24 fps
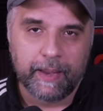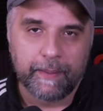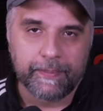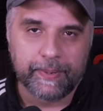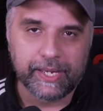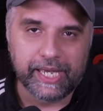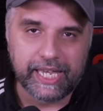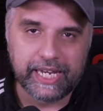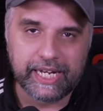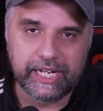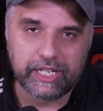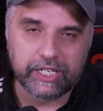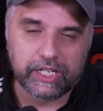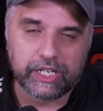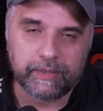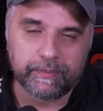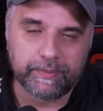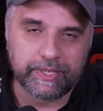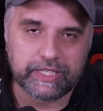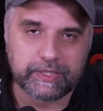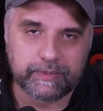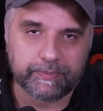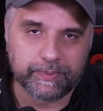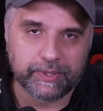But in the
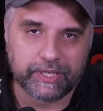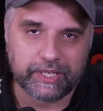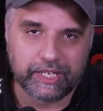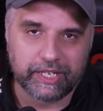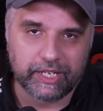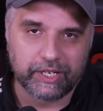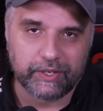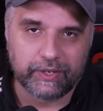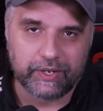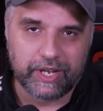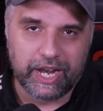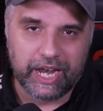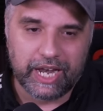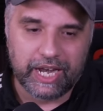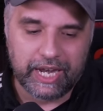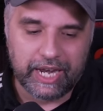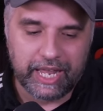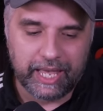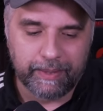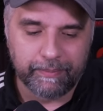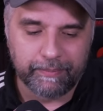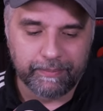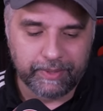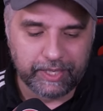comments below,
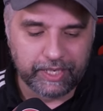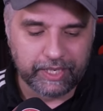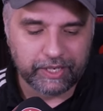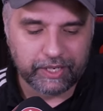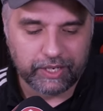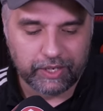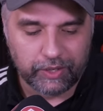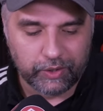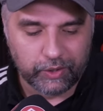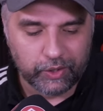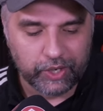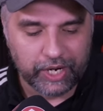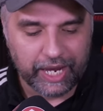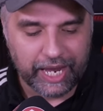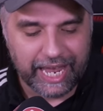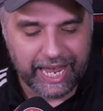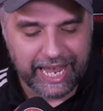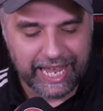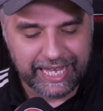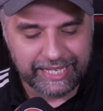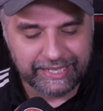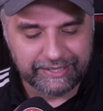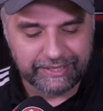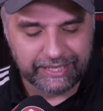let me know,
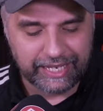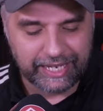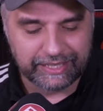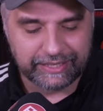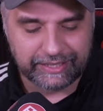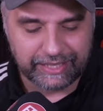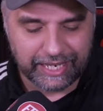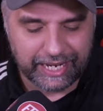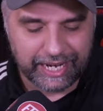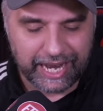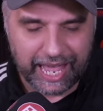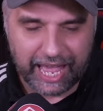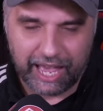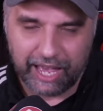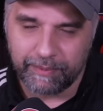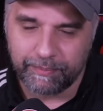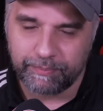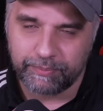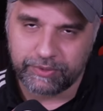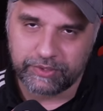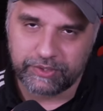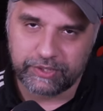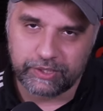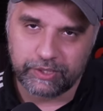is it an
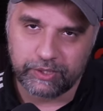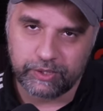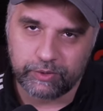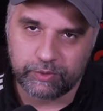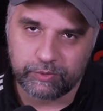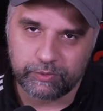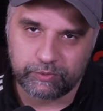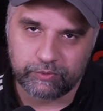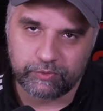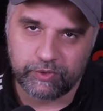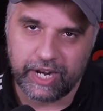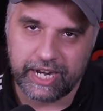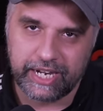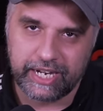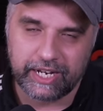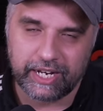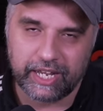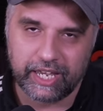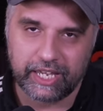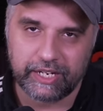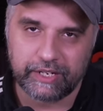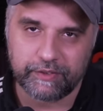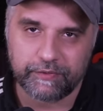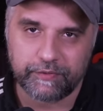absolute red
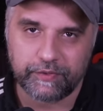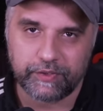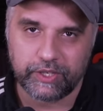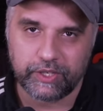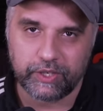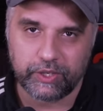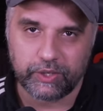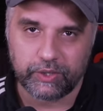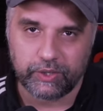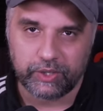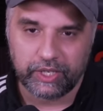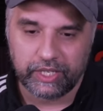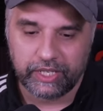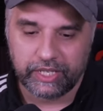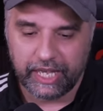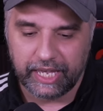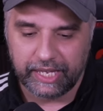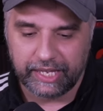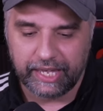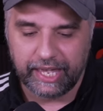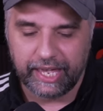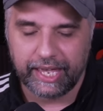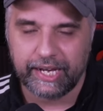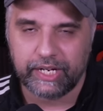line for you
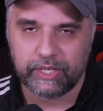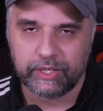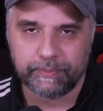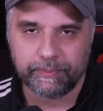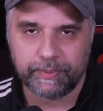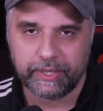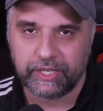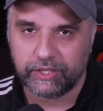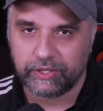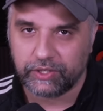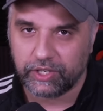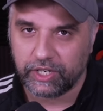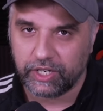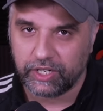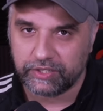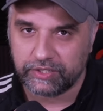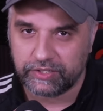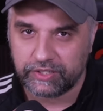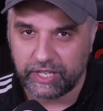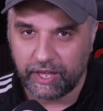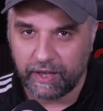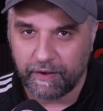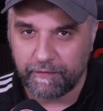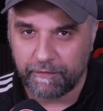that cannot be
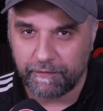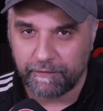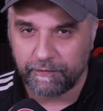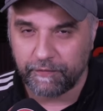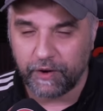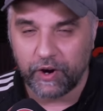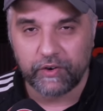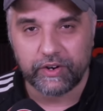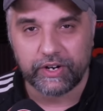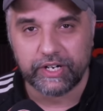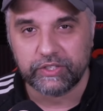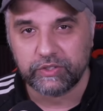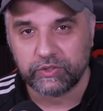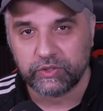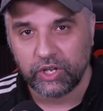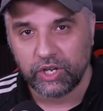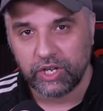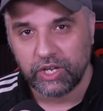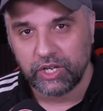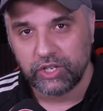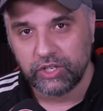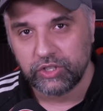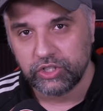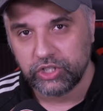crossed, that Forest
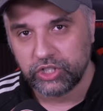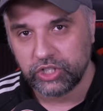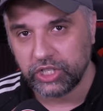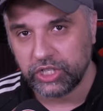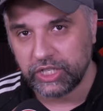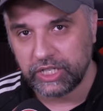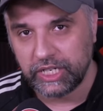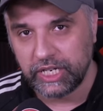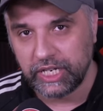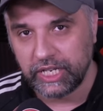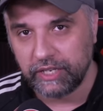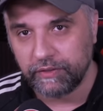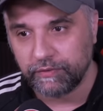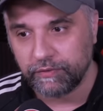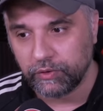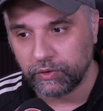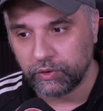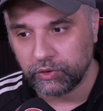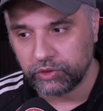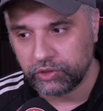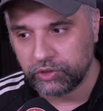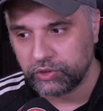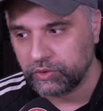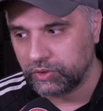should leave
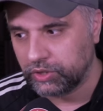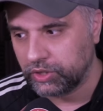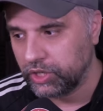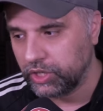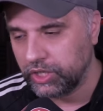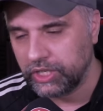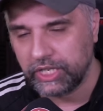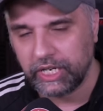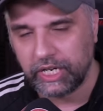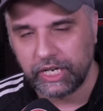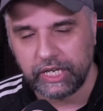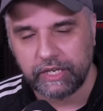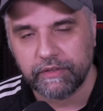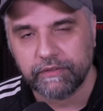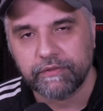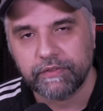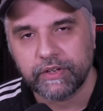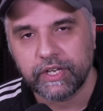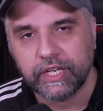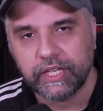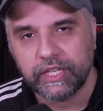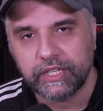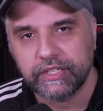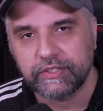or could
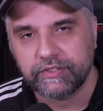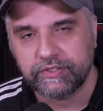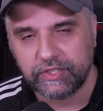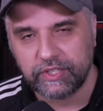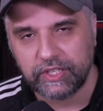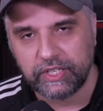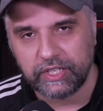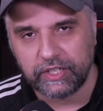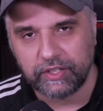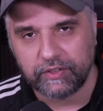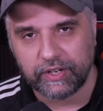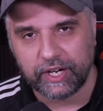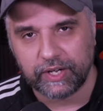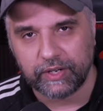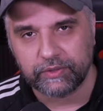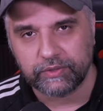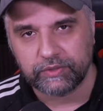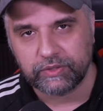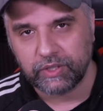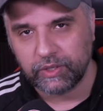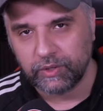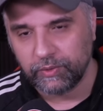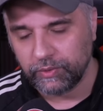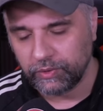leave the city
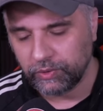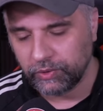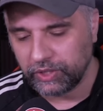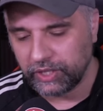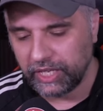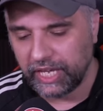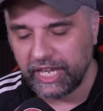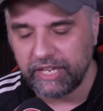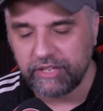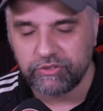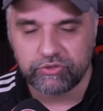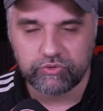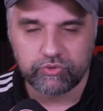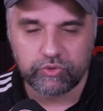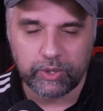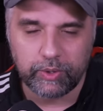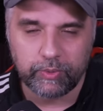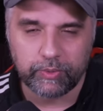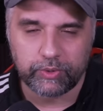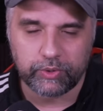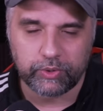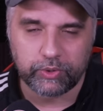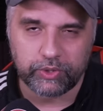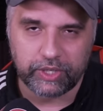ground? With all the history,
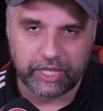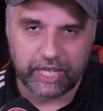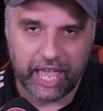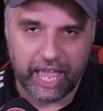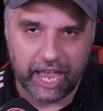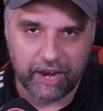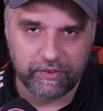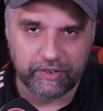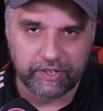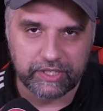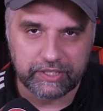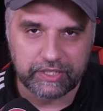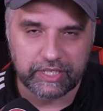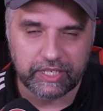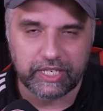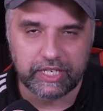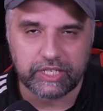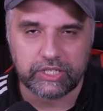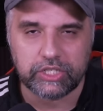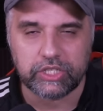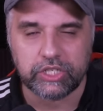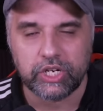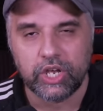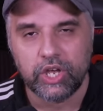with all the
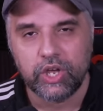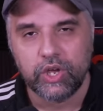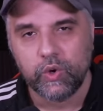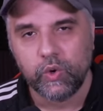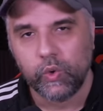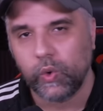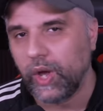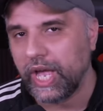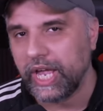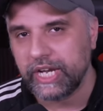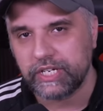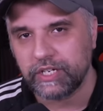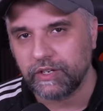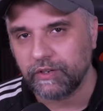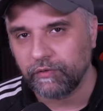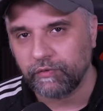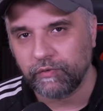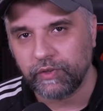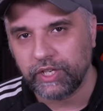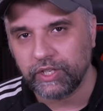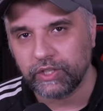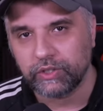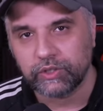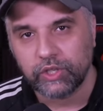heritage, where do you
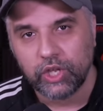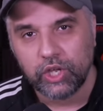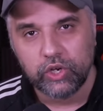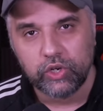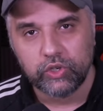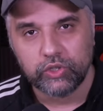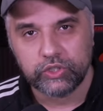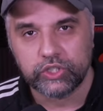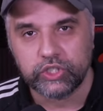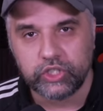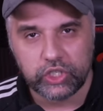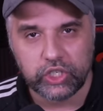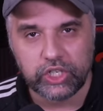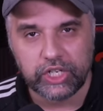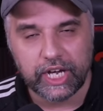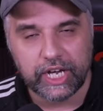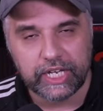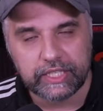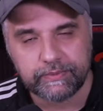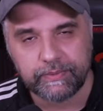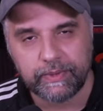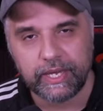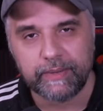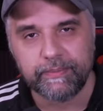feel? Or do you
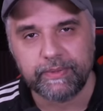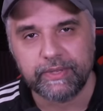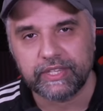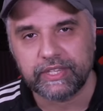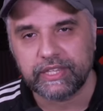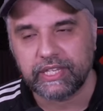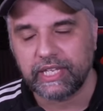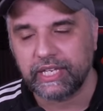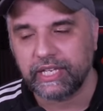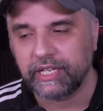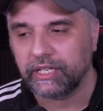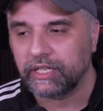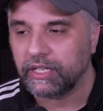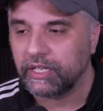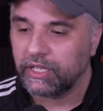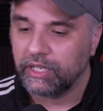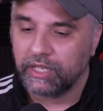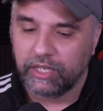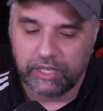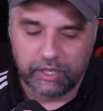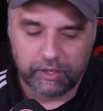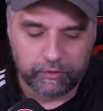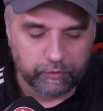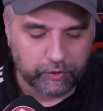guys maybe think,
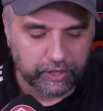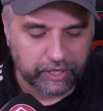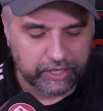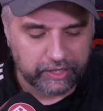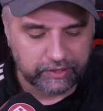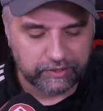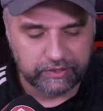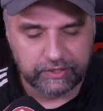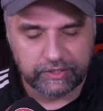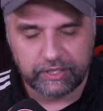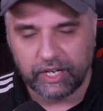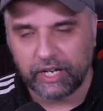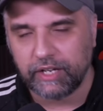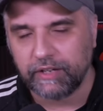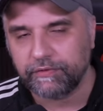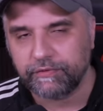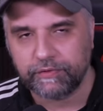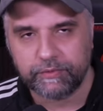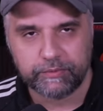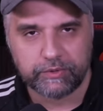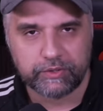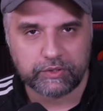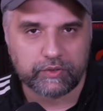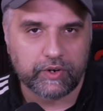if we can start
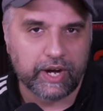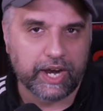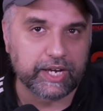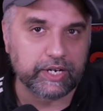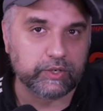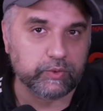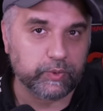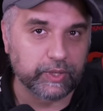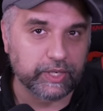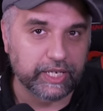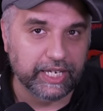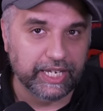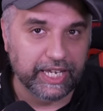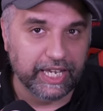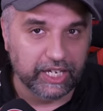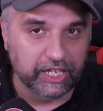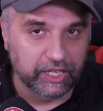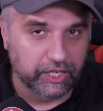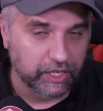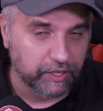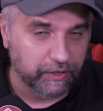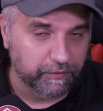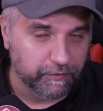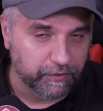from scratch, we can
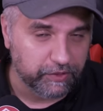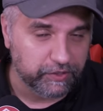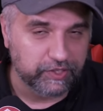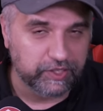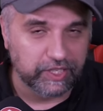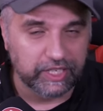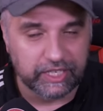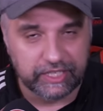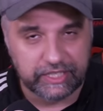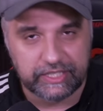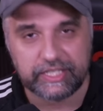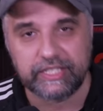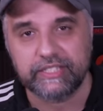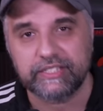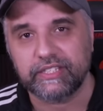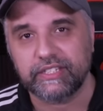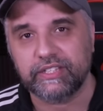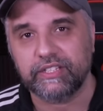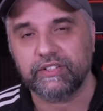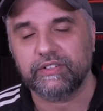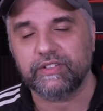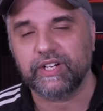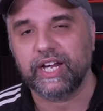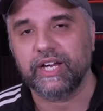get good facilities
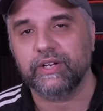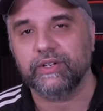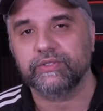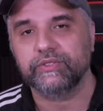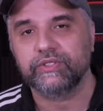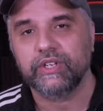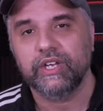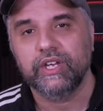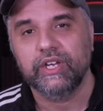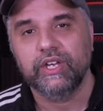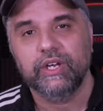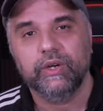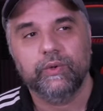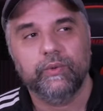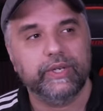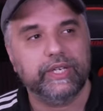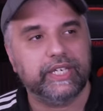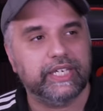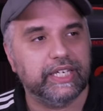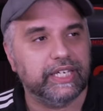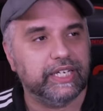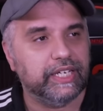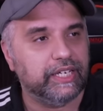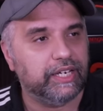in the ground, we
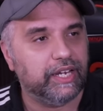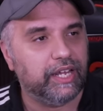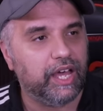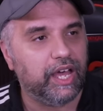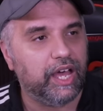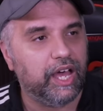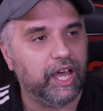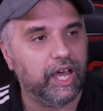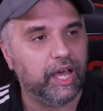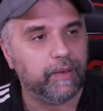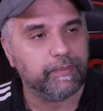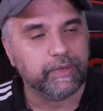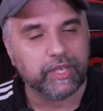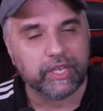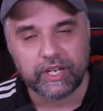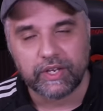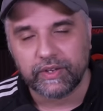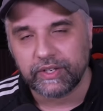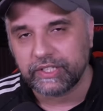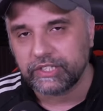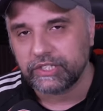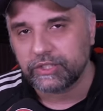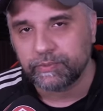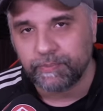can
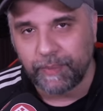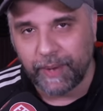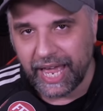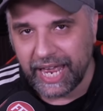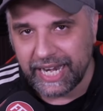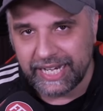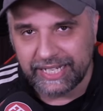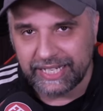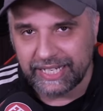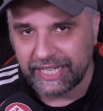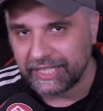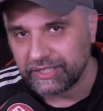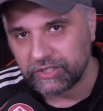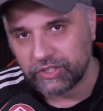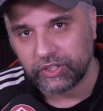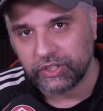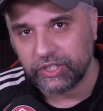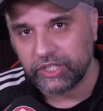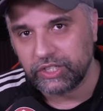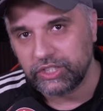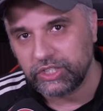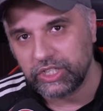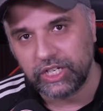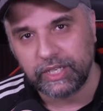expand it
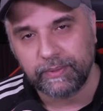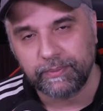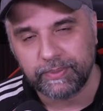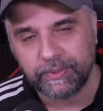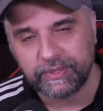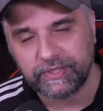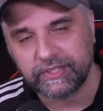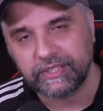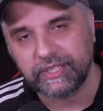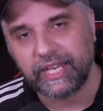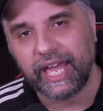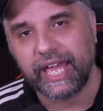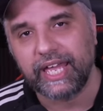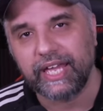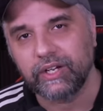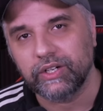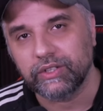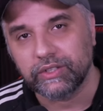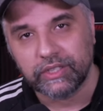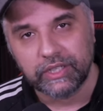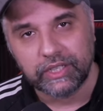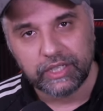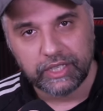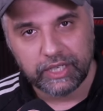on a cheaper
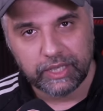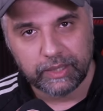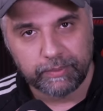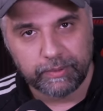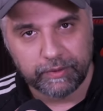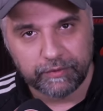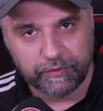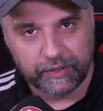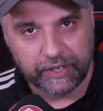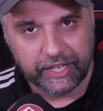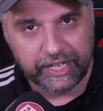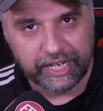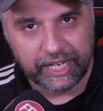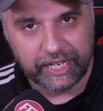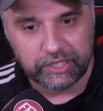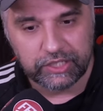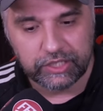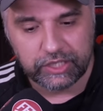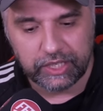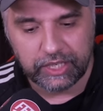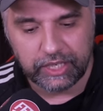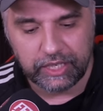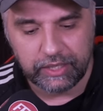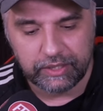scale, it'll be
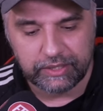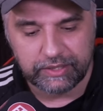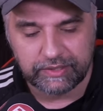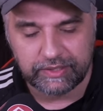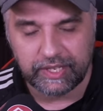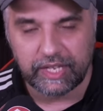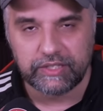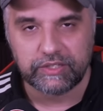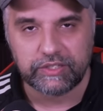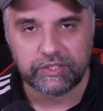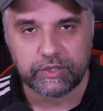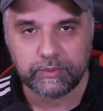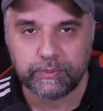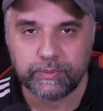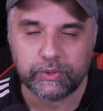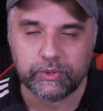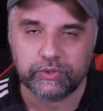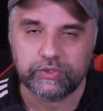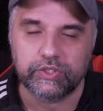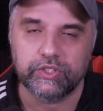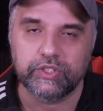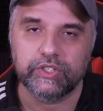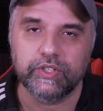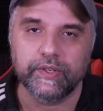financially
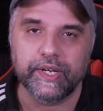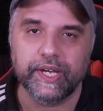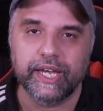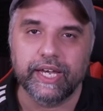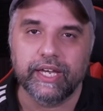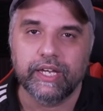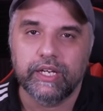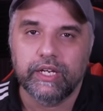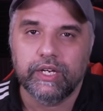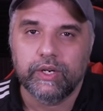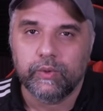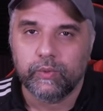sensible to do it.